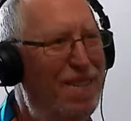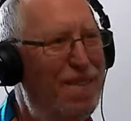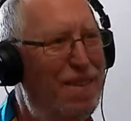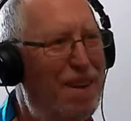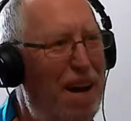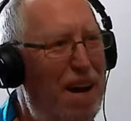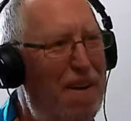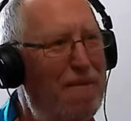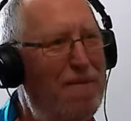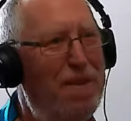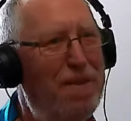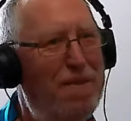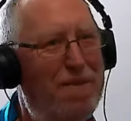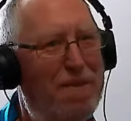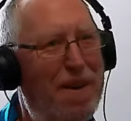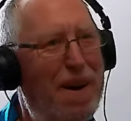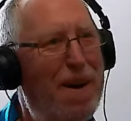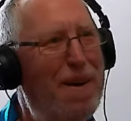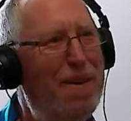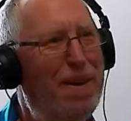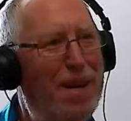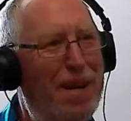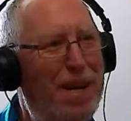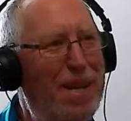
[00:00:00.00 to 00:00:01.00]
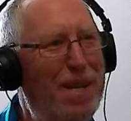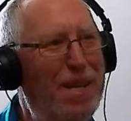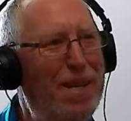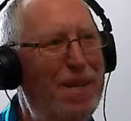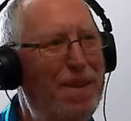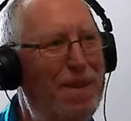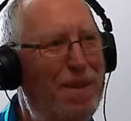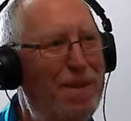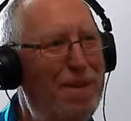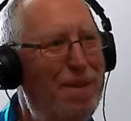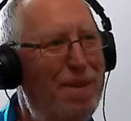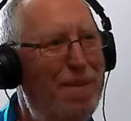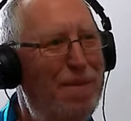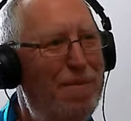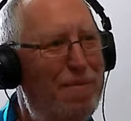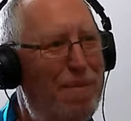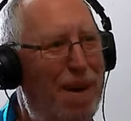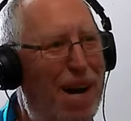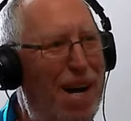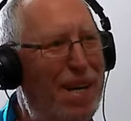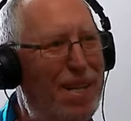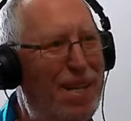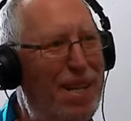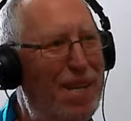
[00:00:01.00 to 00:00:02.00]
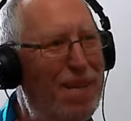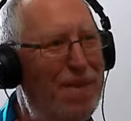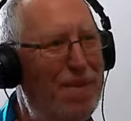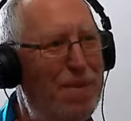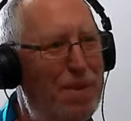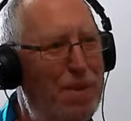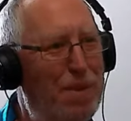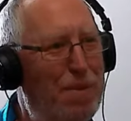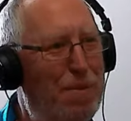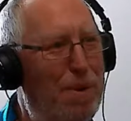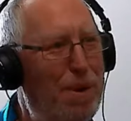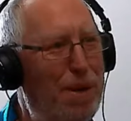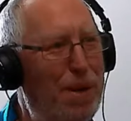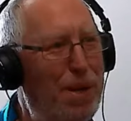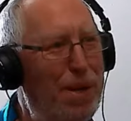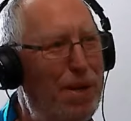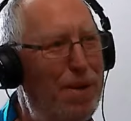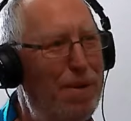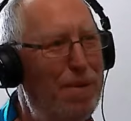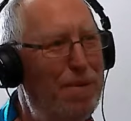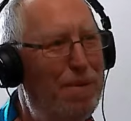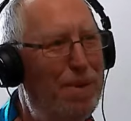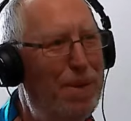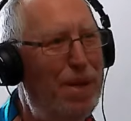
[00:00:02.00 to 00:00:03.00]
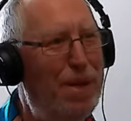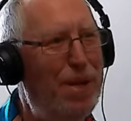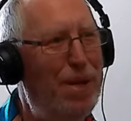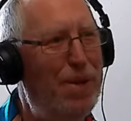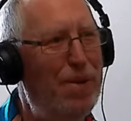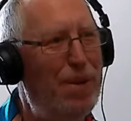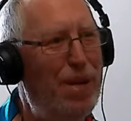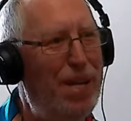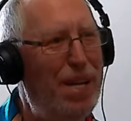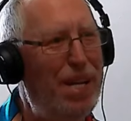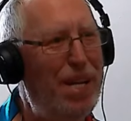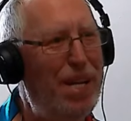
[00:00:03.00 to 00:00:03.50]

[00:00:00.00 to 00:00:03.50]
Have you found anything back then that was pretty unique?